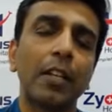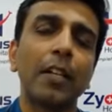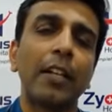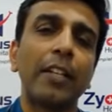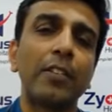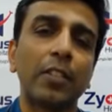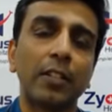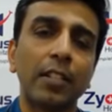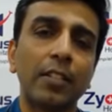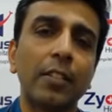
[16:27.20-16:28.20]
It
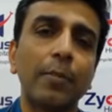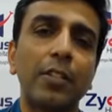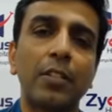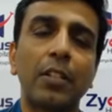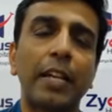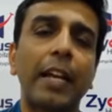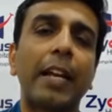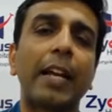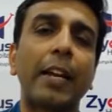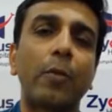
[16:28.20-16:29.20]
suggests the patient
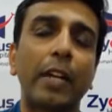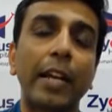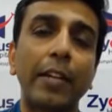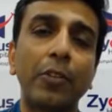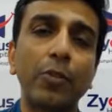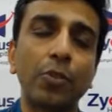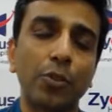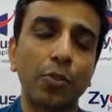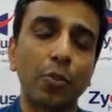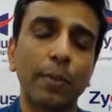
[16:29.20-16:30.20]
can have an acute
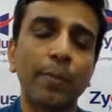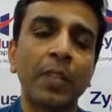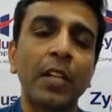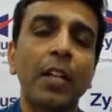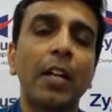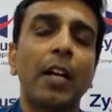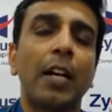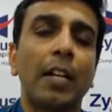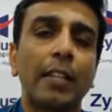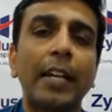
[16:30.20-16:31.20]
stroke.
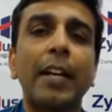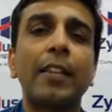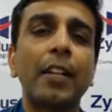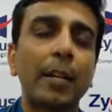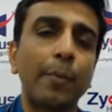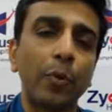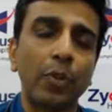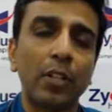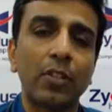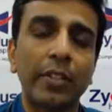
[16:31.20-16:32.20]
There are other
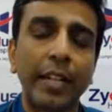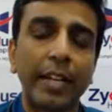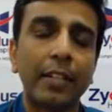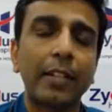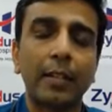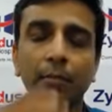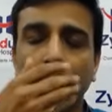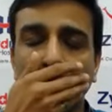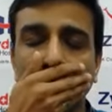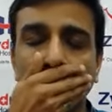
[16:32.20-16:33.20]
components there,
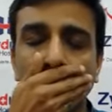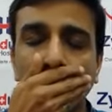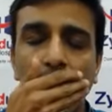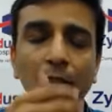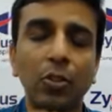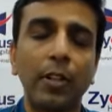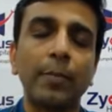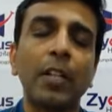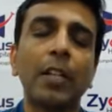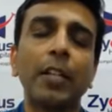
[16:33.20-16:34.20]

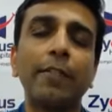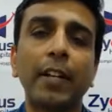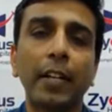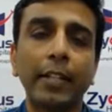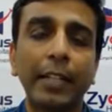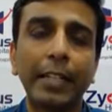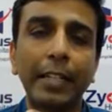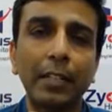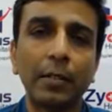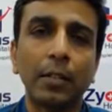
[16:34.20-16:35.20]
the difficulty
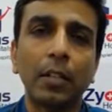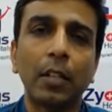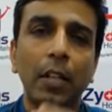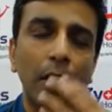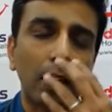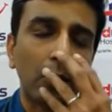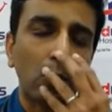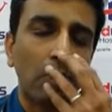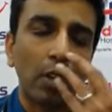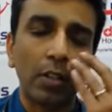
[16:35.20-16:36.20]
in
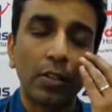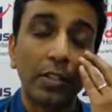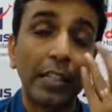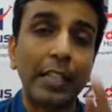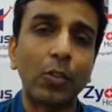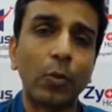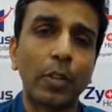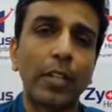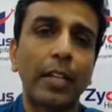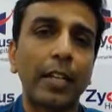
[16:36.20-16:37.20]
seeing
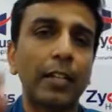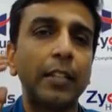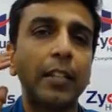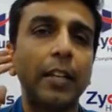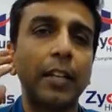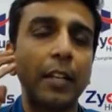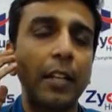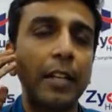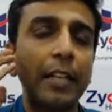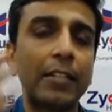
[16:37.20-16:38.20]
over there, the
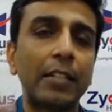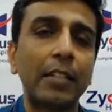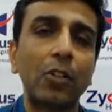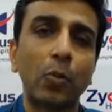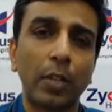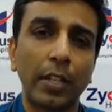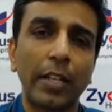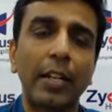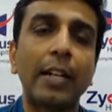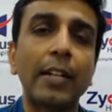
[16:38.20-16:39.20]
listening over
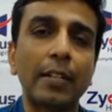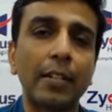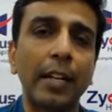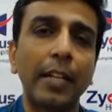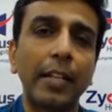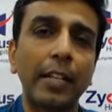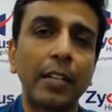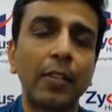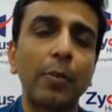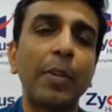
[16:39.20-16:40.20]
there,
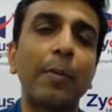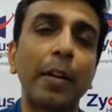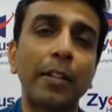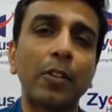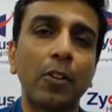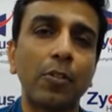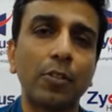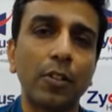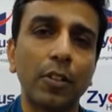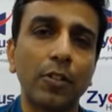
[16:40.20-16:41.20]
understanding, become
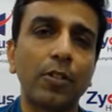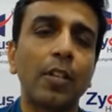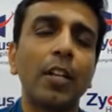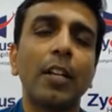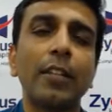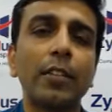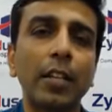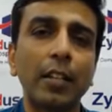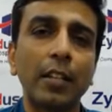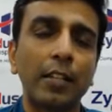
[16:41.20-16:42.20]
unconscious.
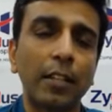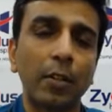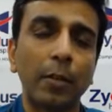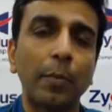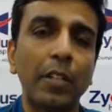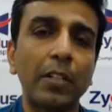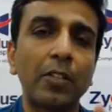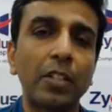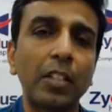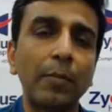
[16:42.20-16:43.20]
These are the other, but
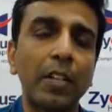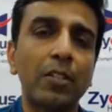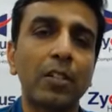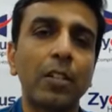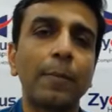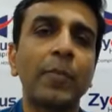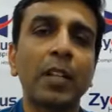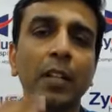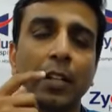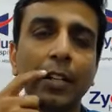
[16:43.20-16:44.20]
the three major:
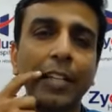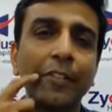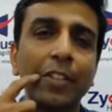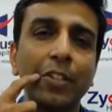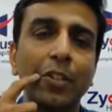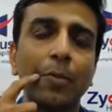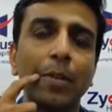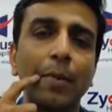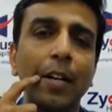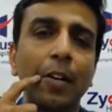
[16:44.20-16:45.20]
deviation of
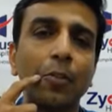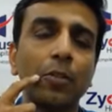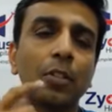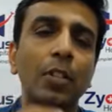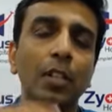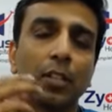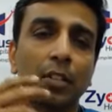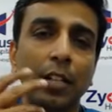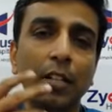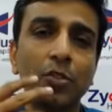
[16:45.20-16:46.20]
the mouth,
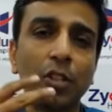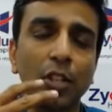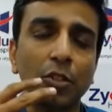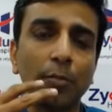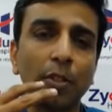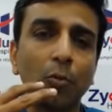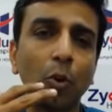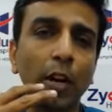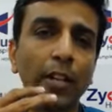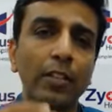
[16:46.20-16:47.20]
sudden change of the
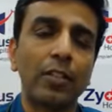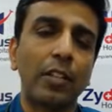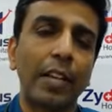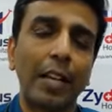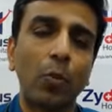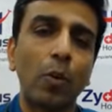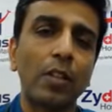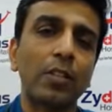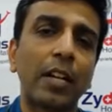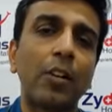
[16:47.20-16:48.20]
voice, and
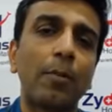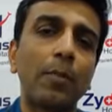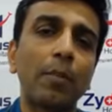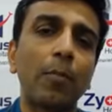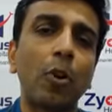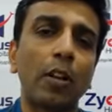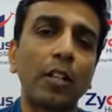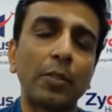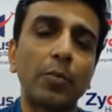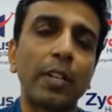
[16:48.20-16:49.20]
one side of the
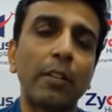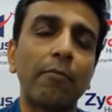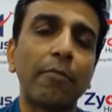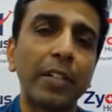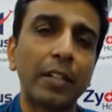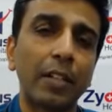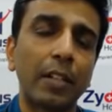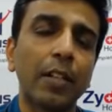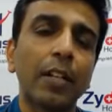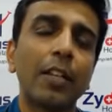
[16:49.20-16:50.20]
body become
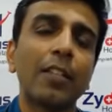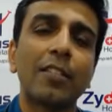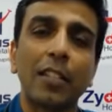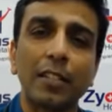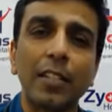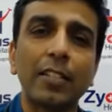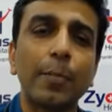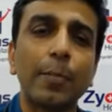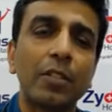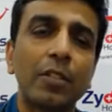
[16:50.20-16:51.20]
weaker, suggests
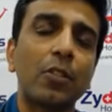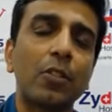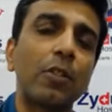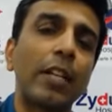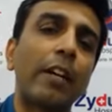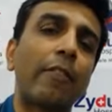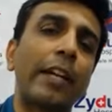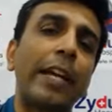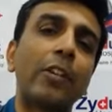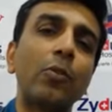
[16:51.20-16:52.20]
the patient could have an
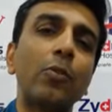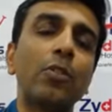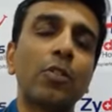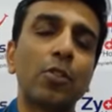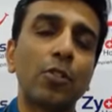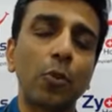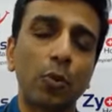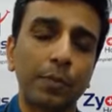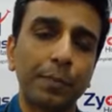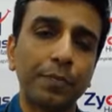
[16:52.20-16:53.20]
acute stroke.